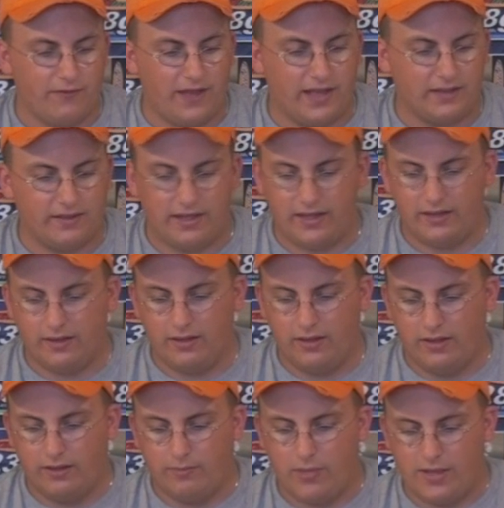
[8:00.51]
the fact that
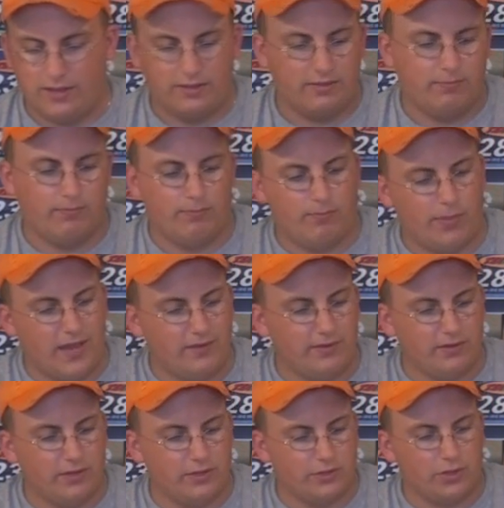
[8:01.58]
they
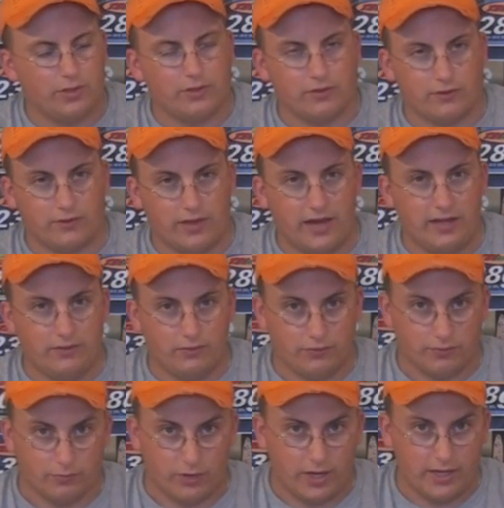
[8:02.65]
basically took the sights
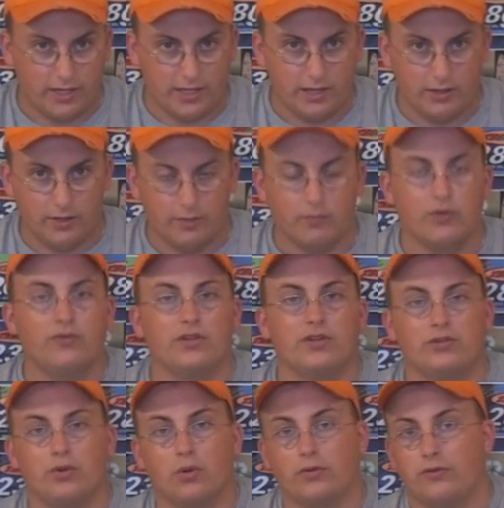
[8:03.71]
from right here and moved
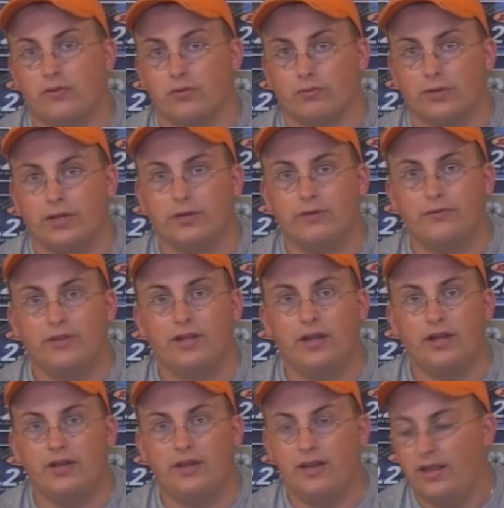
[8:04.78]
it towards the rear of the
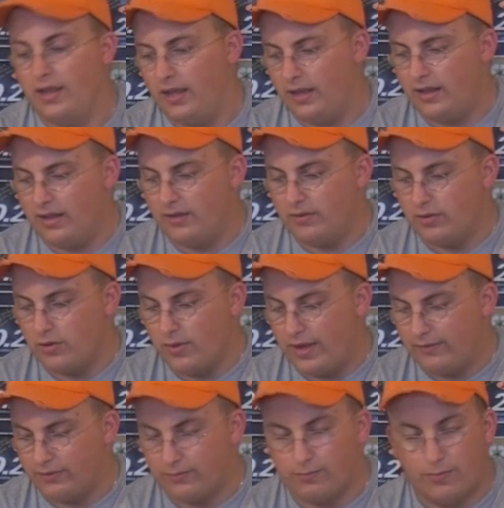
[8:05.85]
gun, and you
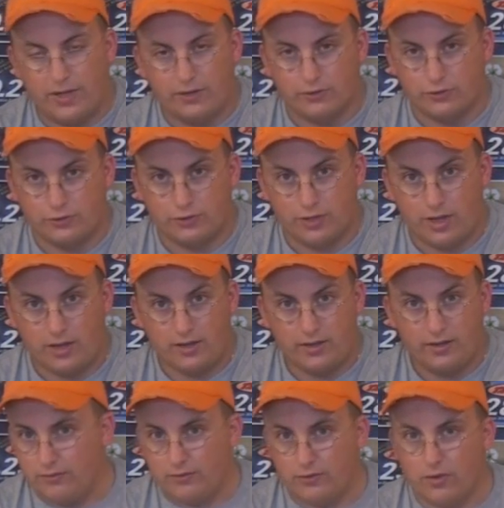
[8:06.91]
have a better
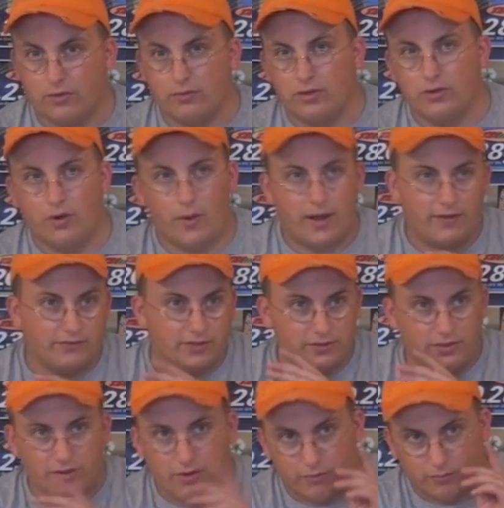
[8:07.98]
stock, so you don't have to,
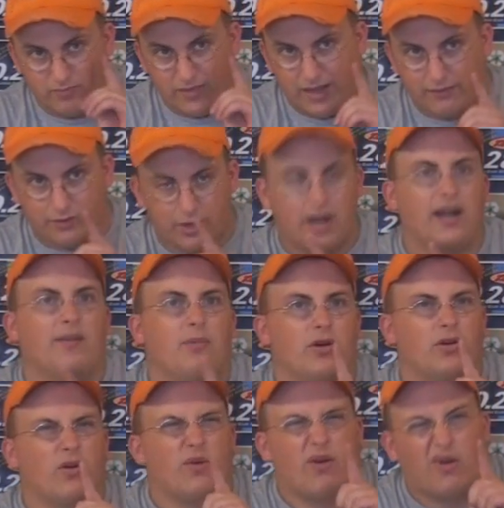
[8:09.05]
have your
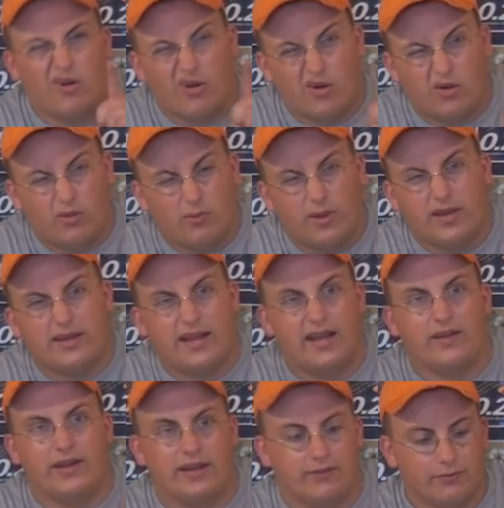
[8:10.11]
eyeball go all the way
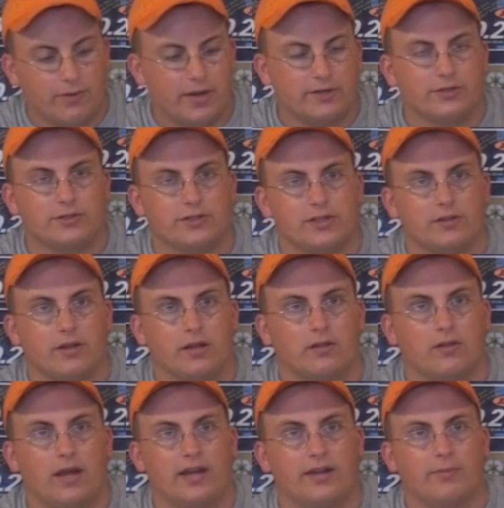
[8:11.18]
down halfway just to
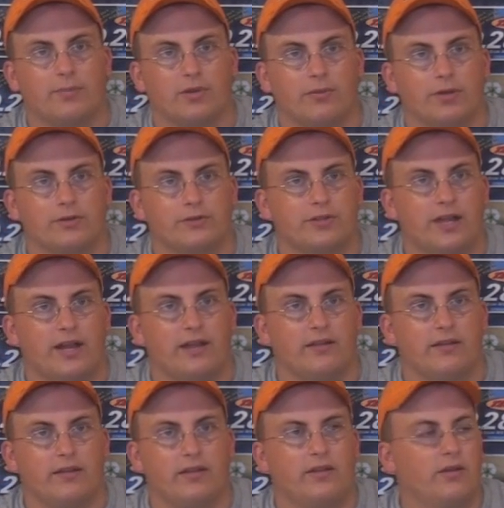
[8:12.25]
line up the rear
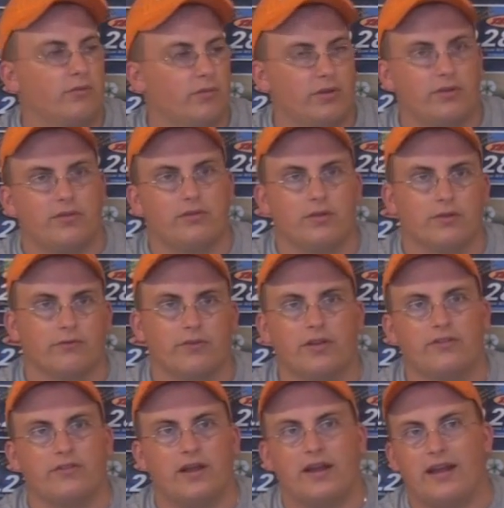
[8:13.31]
sight with your
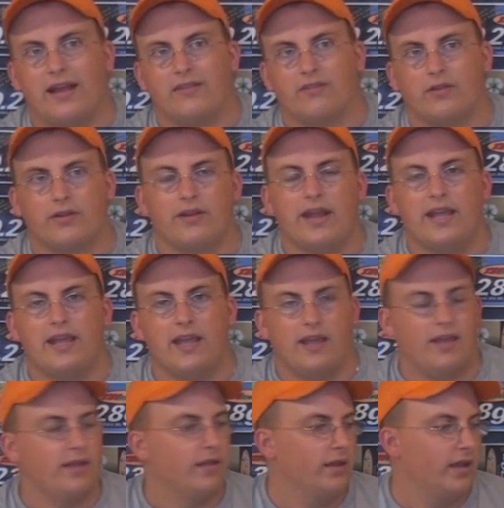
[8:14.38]
front sight as on an
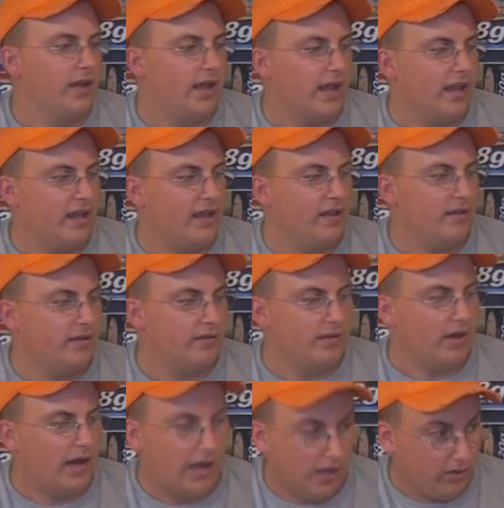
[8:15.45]
AK.
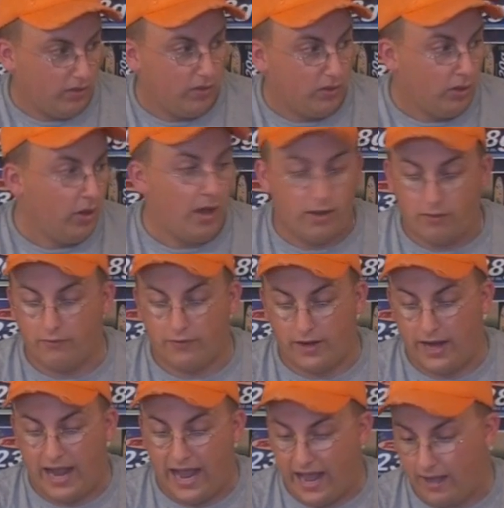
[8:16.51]
And
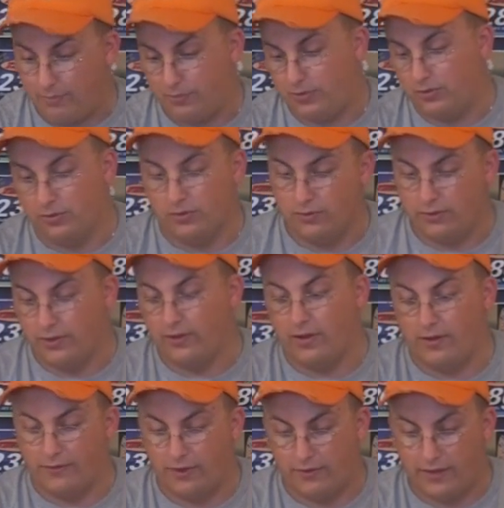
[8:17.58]
I absolutely
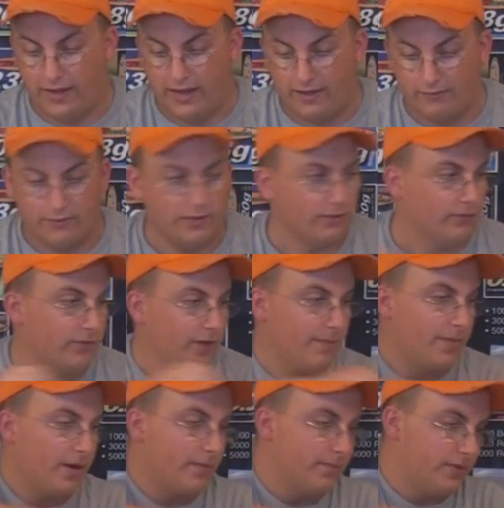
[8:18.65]
love how they have these
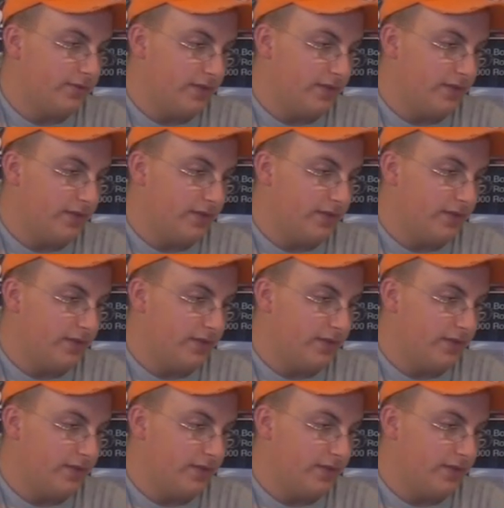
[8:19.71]
flip-up